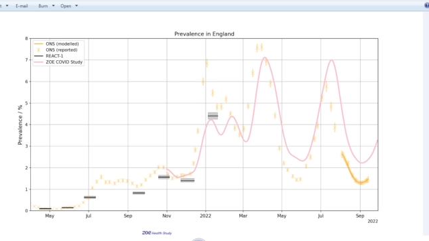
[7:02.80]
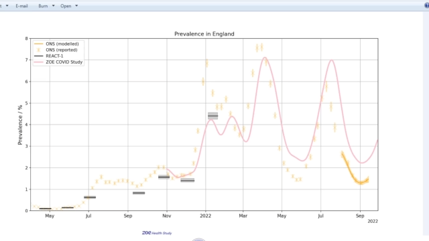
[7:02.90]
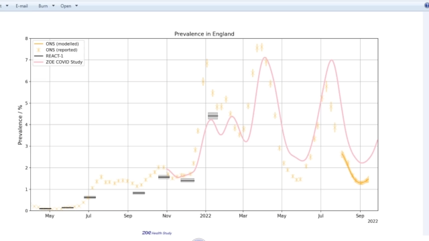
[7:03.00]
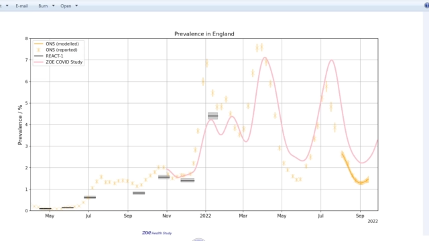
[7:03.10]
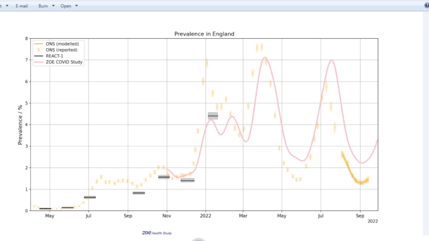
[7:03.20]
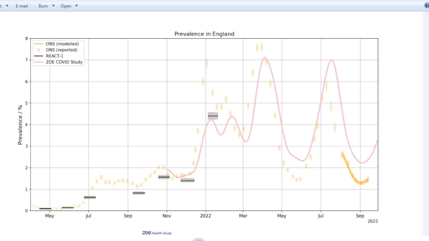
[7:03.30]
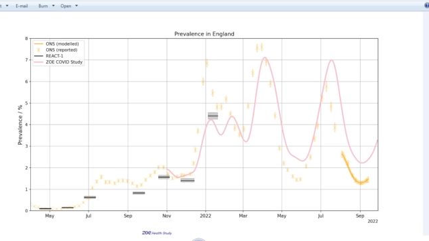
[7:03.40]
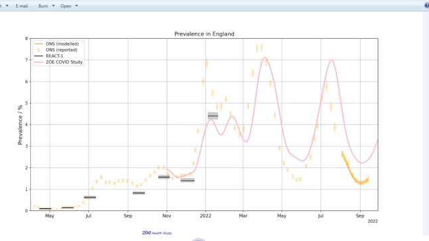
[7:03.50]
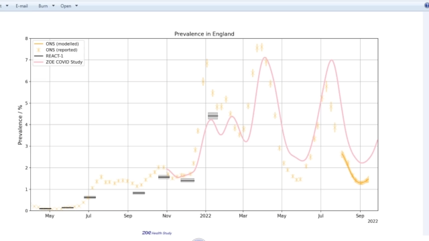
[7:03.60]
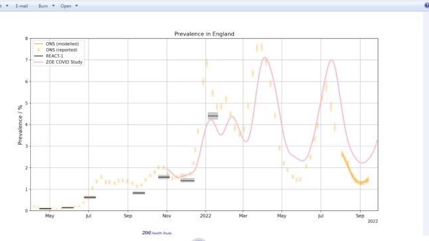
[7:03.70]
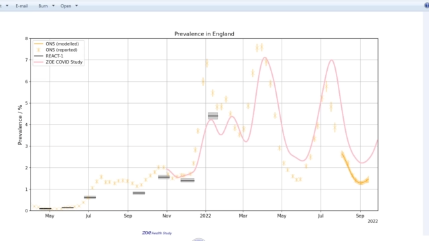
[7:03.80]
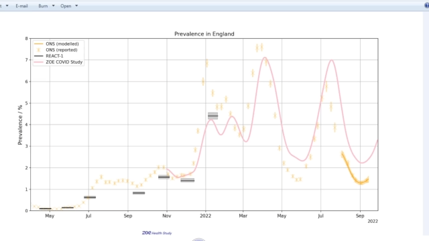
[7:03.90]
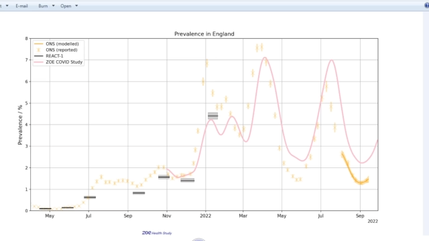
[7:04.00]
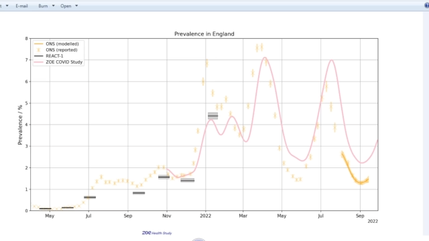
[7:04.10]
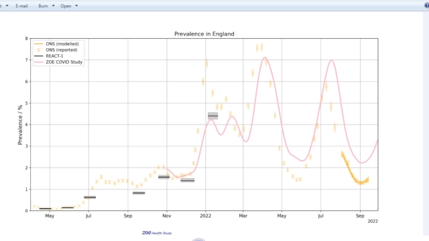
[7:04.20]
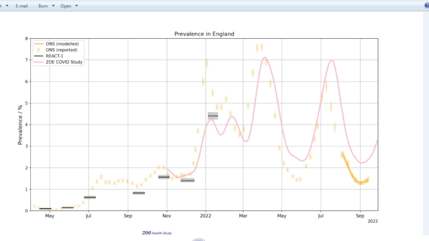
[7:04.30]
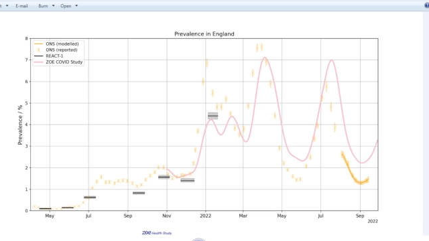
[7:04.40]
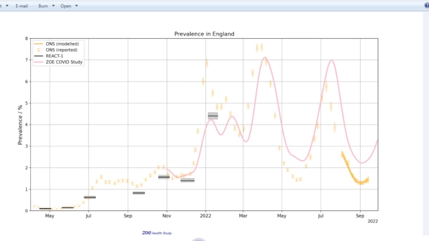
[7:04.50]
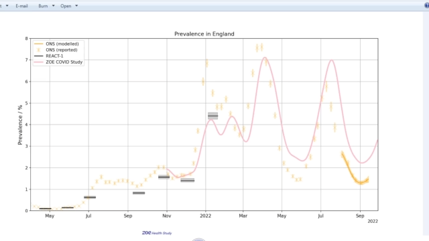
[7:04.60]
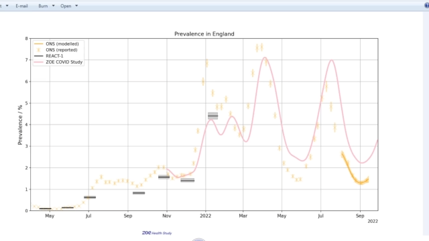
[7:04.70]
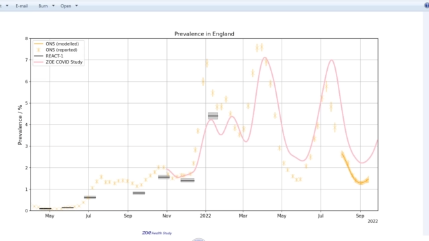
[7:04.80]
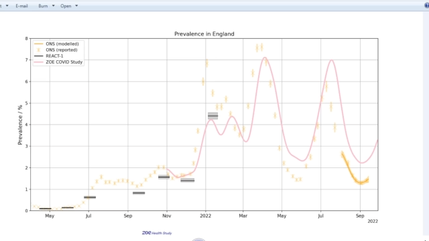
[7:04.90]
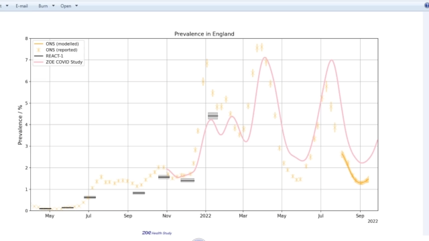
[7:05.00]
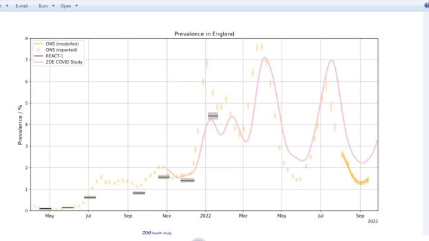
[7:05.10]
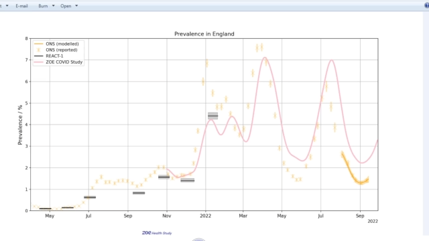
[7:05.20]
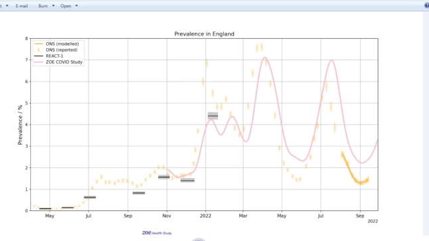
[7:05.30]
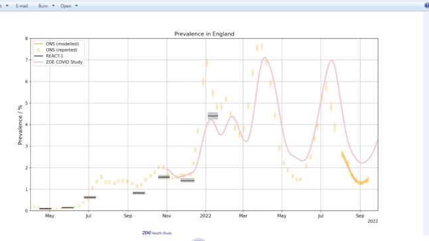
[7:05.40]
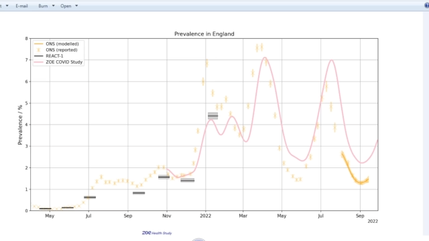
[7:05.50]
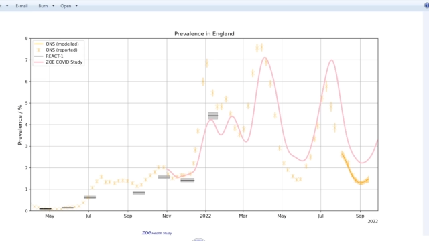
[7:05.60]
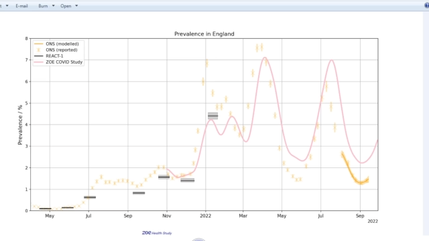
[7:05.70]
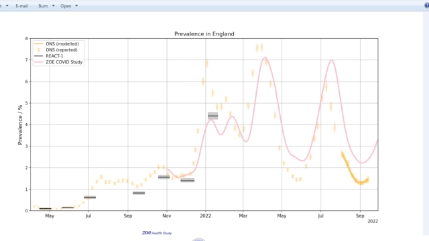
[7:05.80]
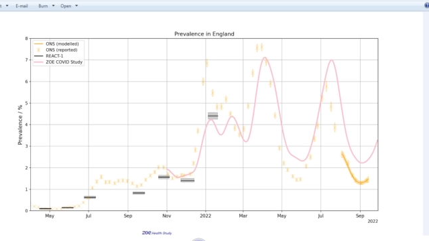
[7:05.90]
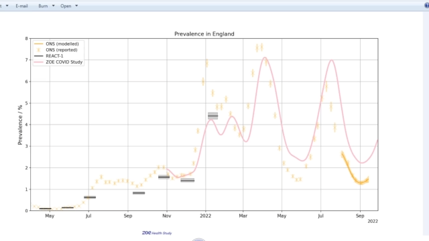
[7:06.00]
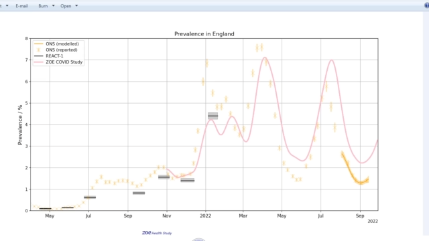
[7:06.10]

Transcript: Nobody's mouth can be seen.